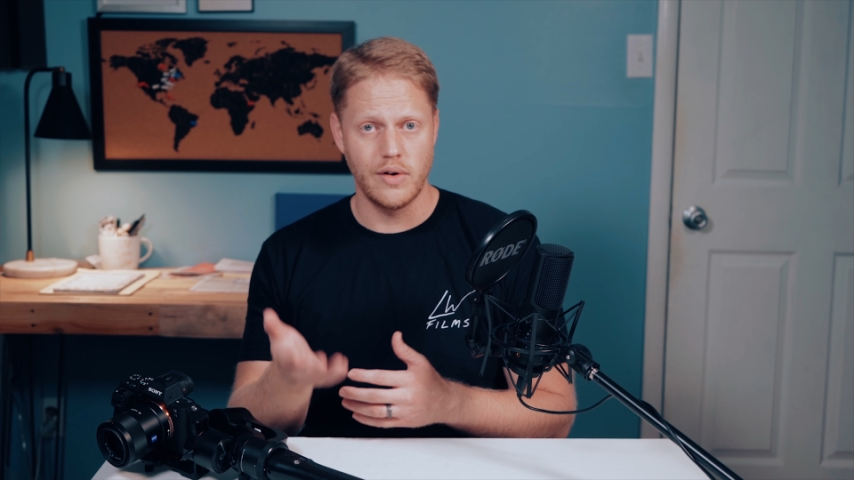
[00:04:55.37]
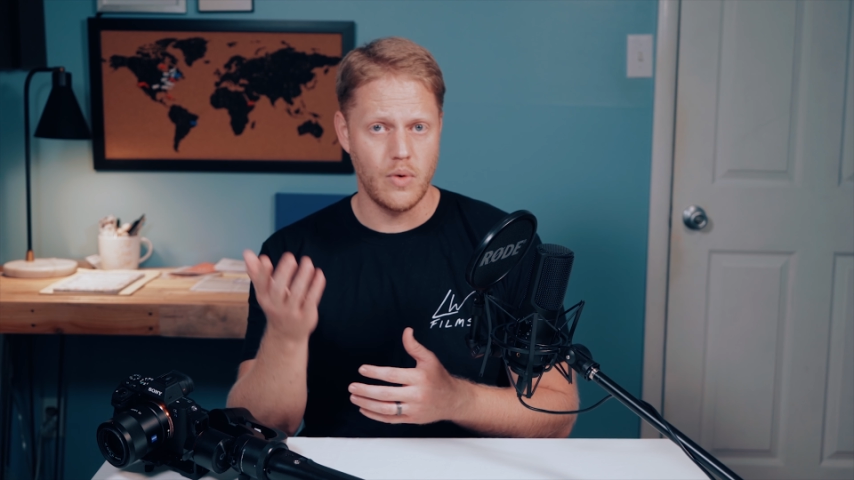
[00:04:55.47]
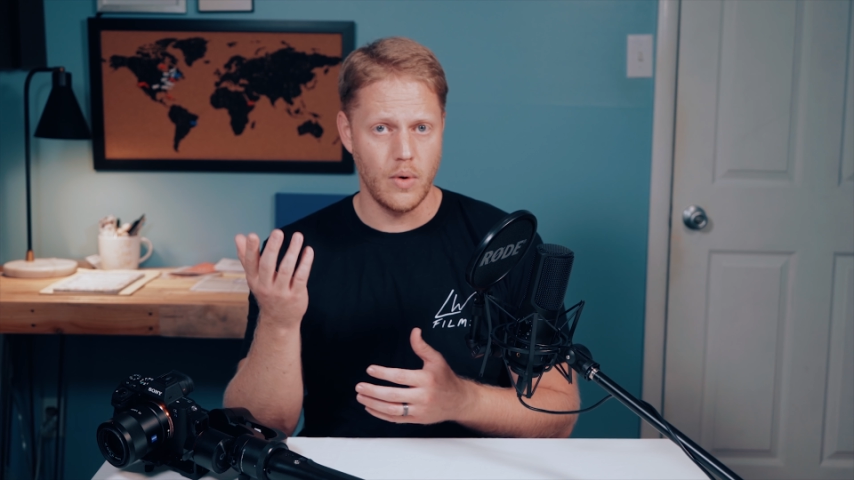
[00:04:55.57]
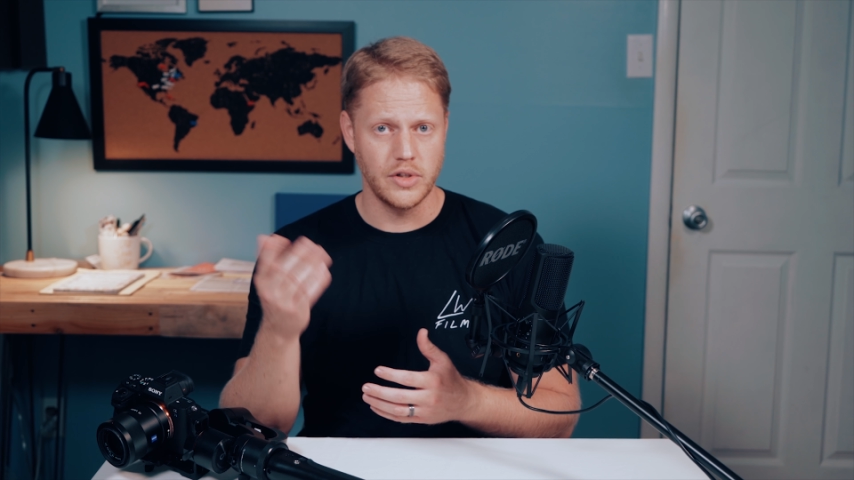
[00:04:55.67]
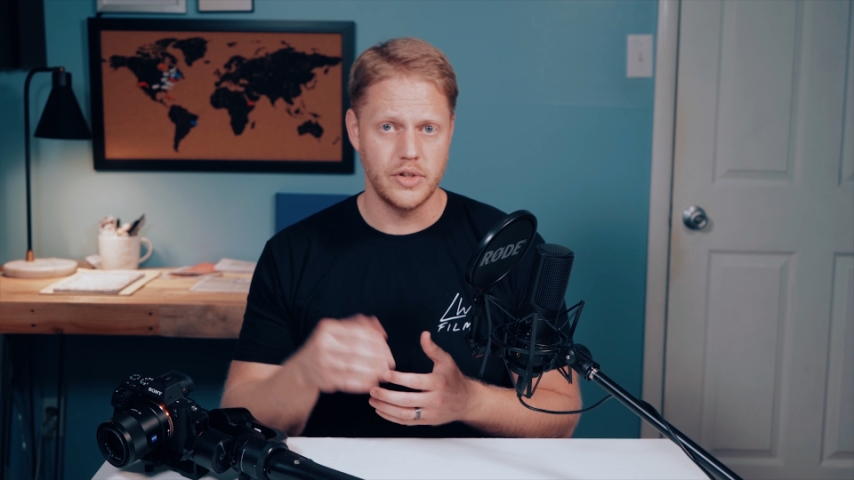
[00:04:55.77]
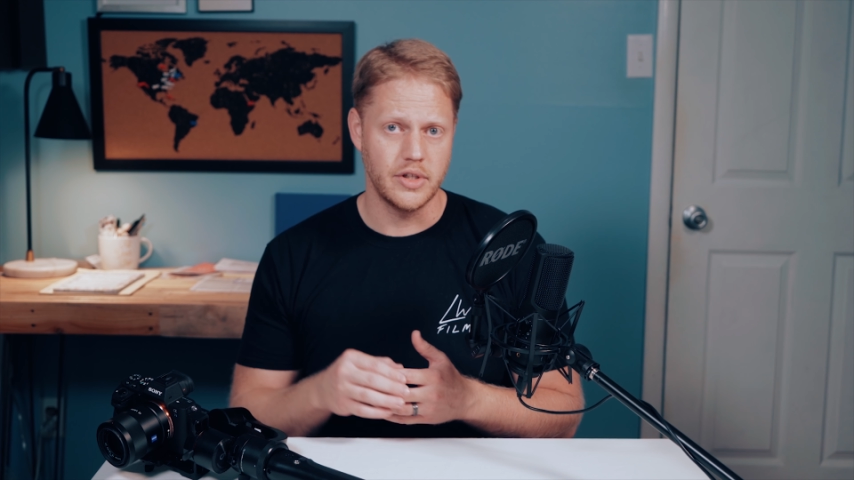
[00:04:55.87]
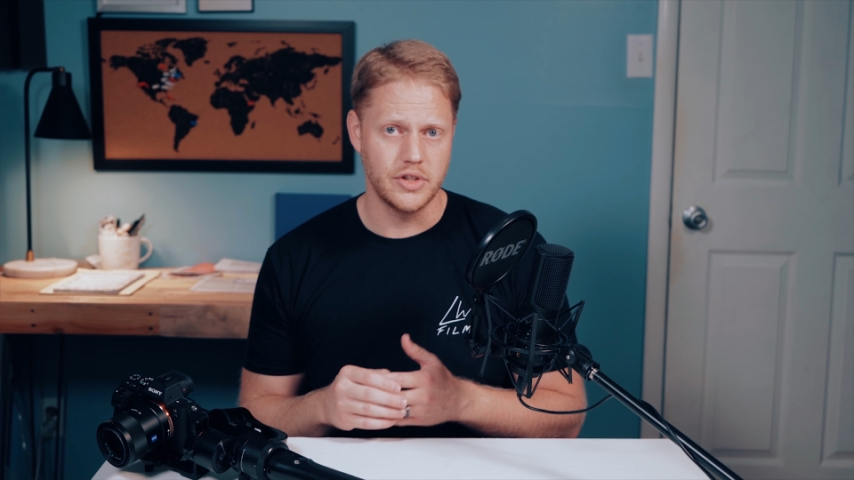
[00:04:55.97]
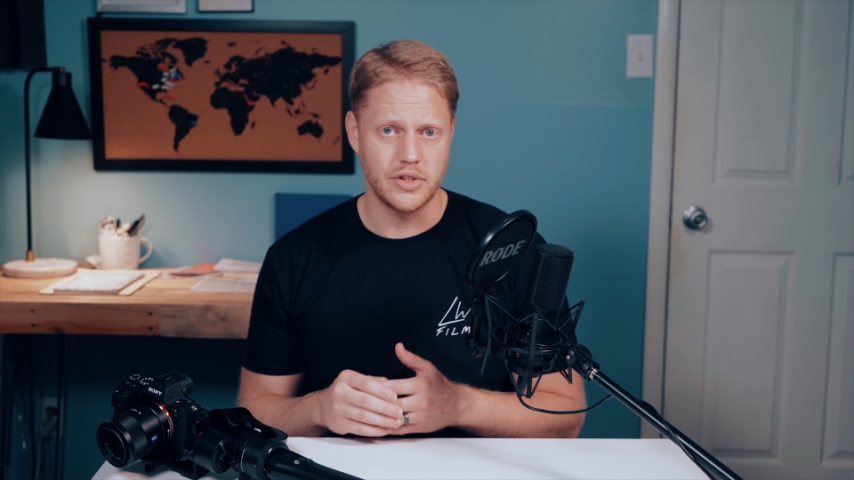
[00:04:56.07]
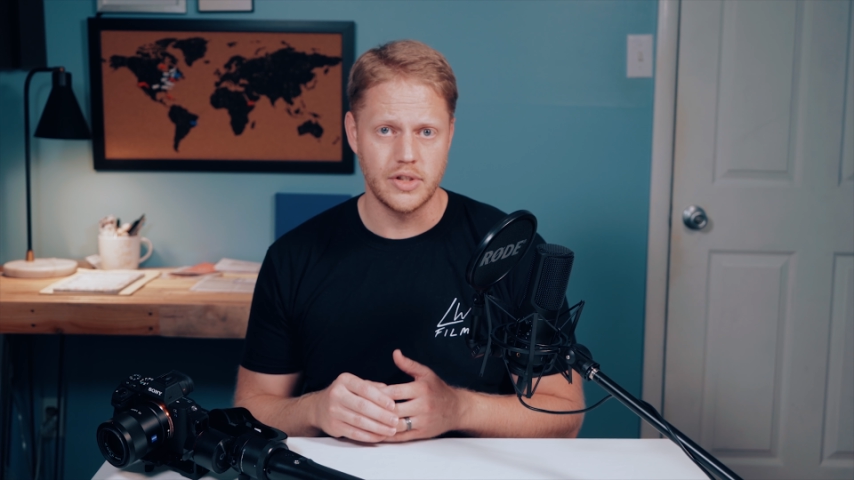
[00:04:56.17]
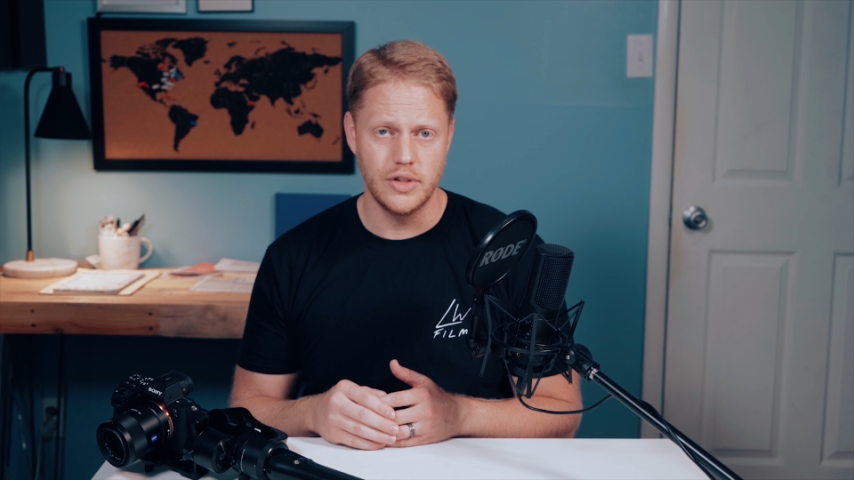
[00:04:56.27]
of course, you can
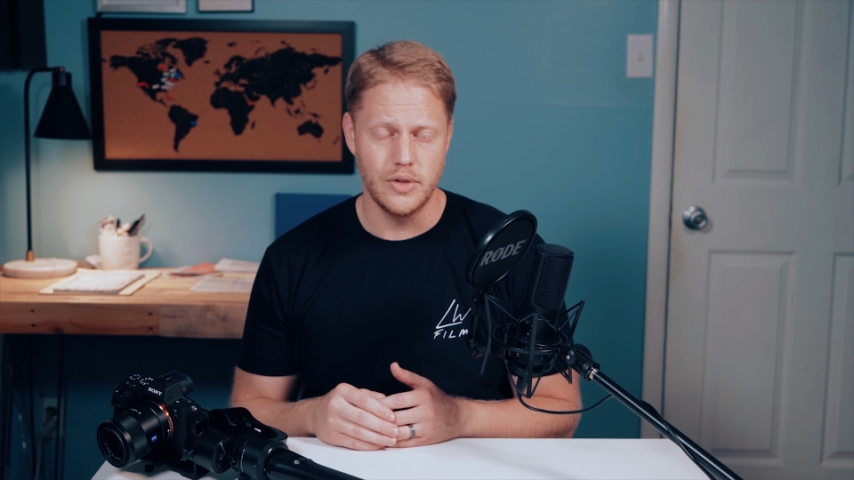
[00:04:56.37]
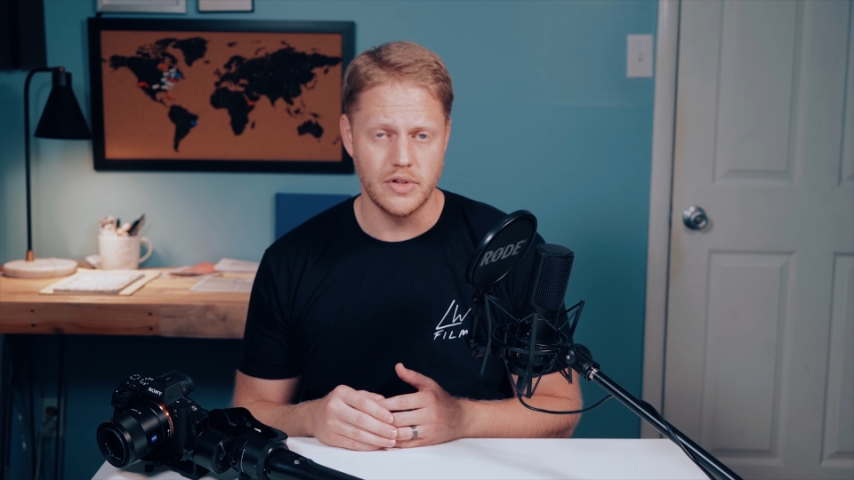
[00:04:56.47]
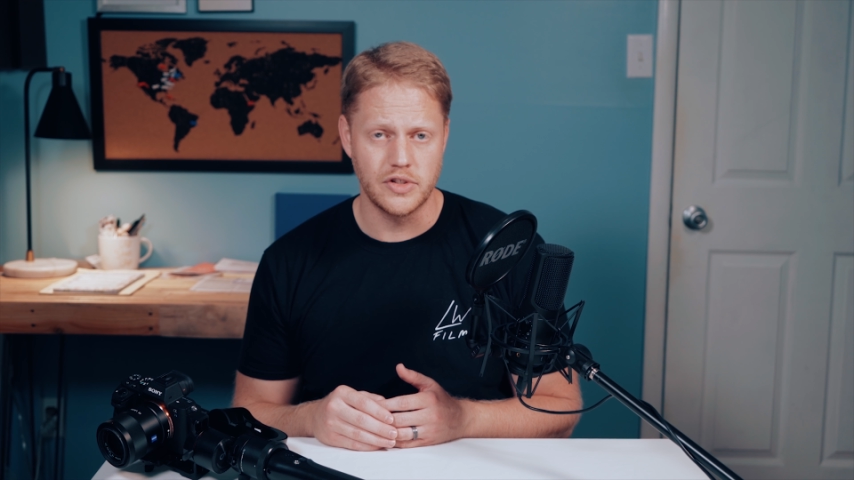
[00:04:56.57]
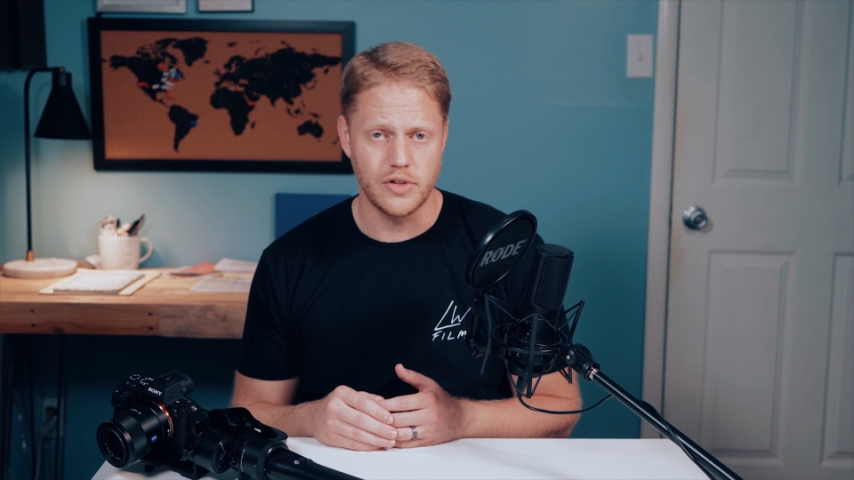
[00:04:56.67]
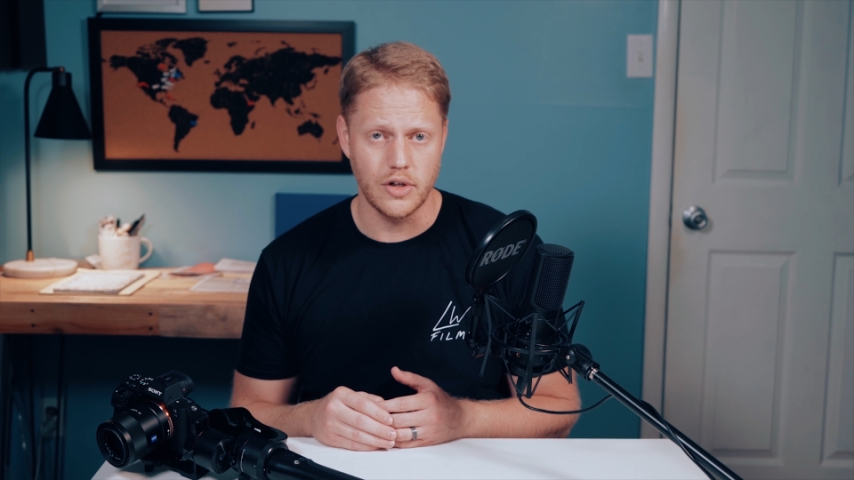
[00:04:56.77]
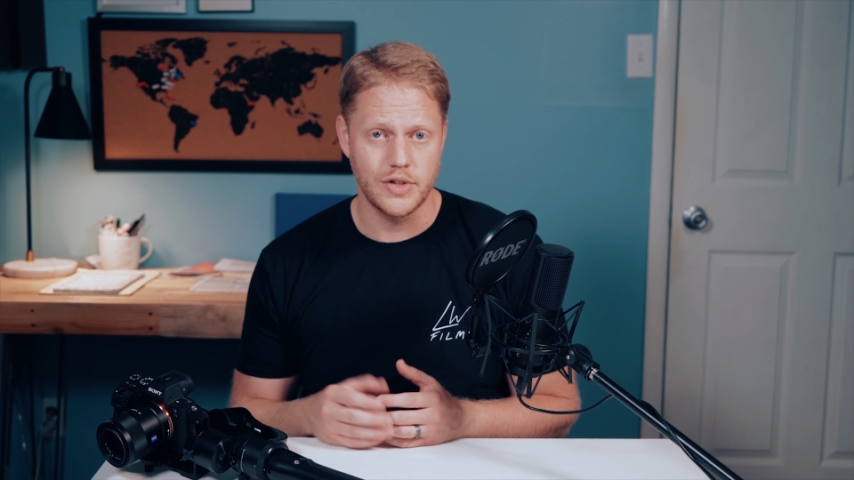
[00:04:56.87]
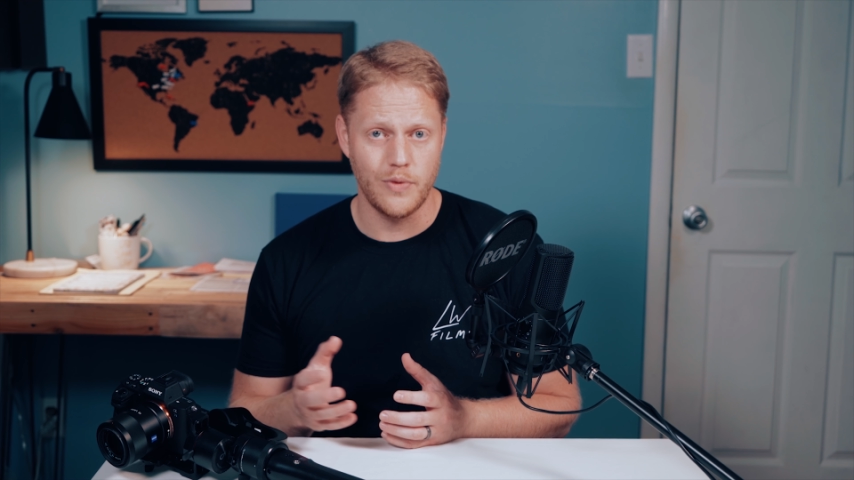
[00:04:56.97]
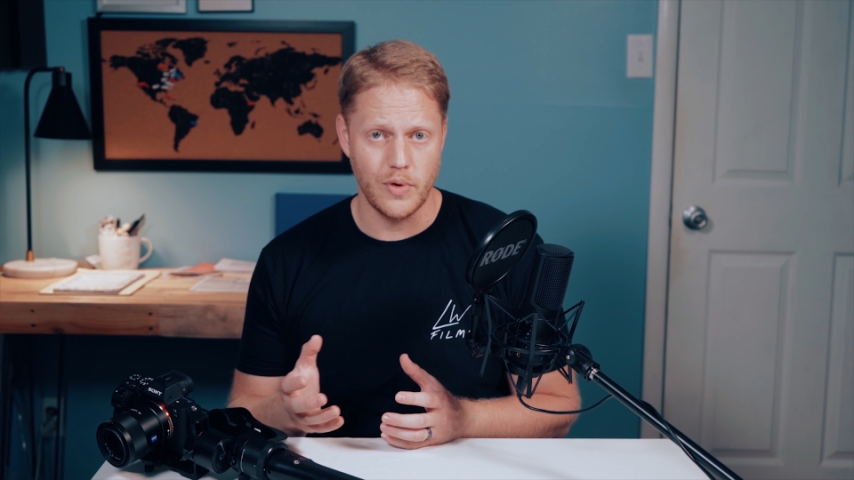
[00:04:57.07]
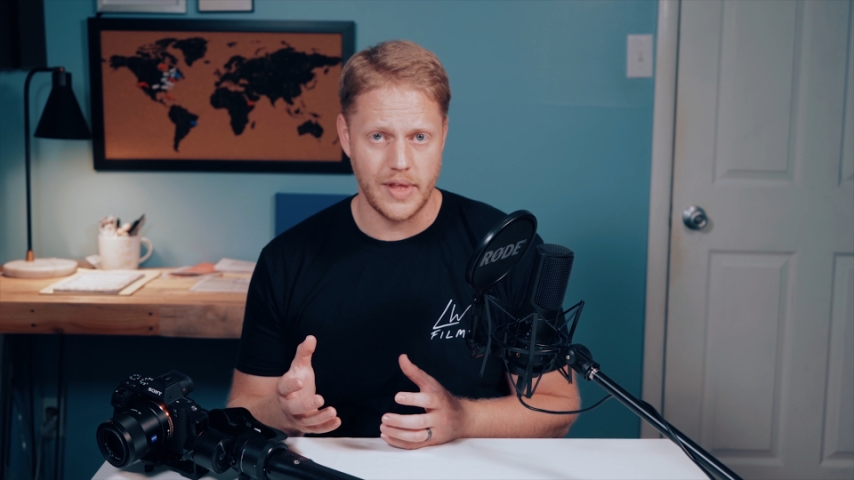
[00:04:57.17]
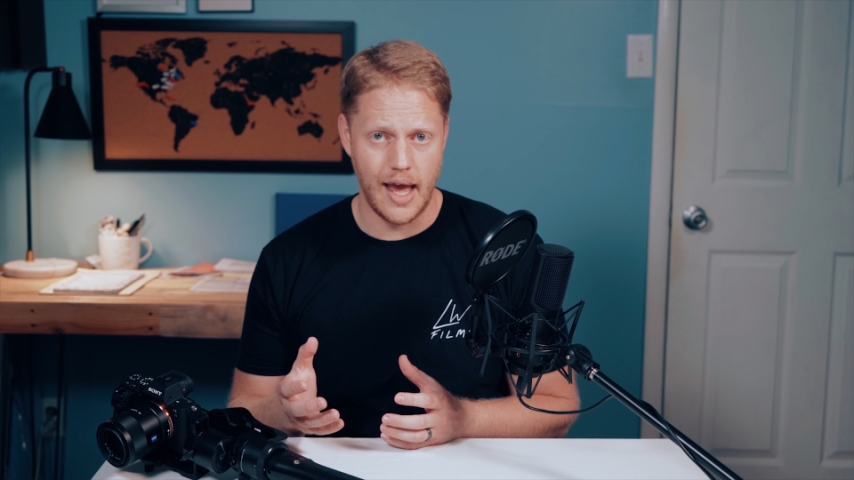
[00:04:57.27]
just do the search
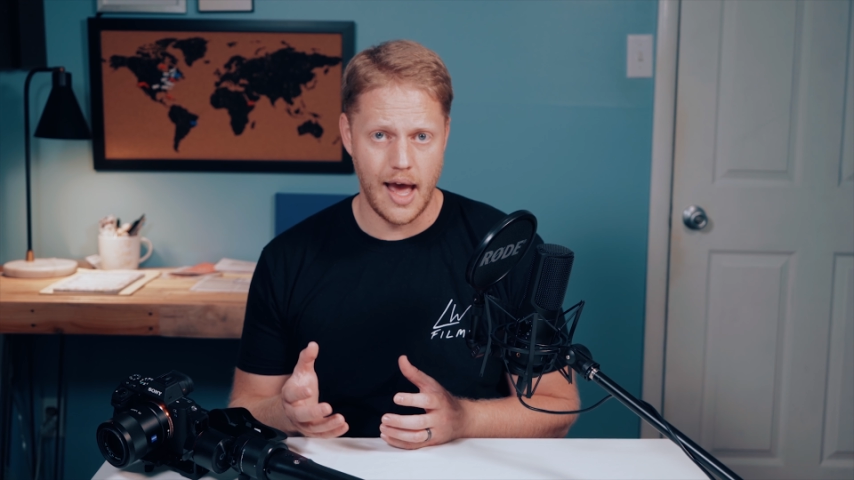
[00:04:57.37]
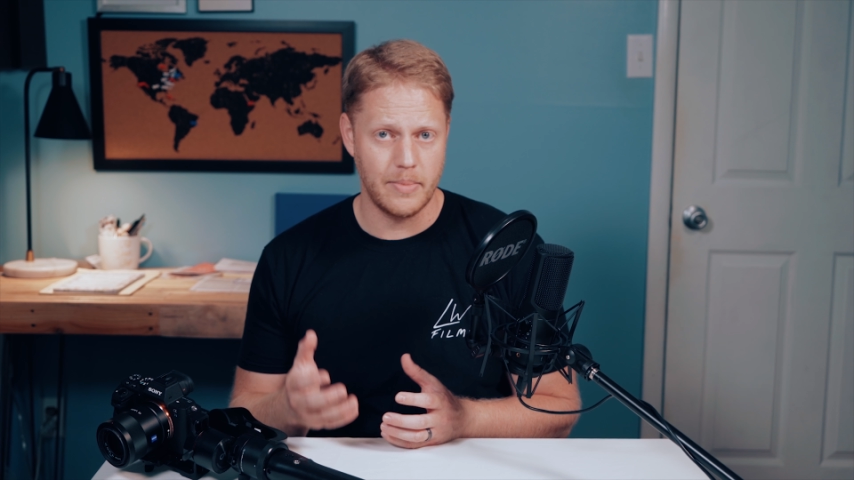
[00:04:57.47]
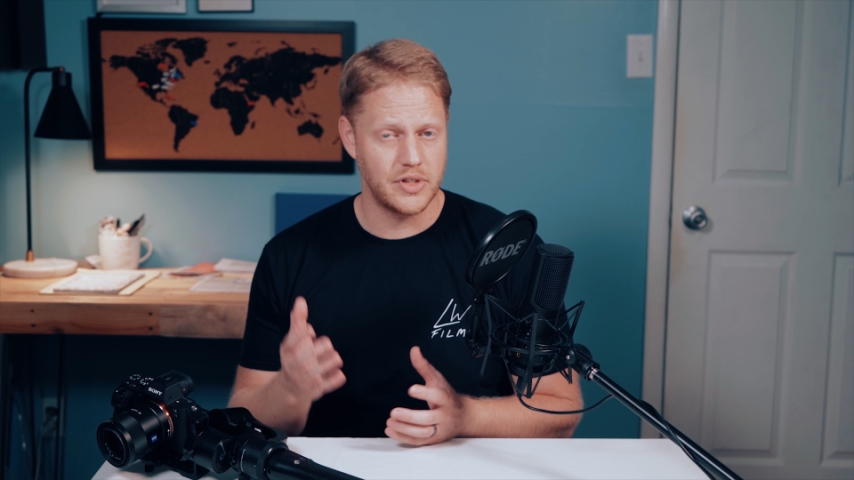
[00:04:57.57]
for the app.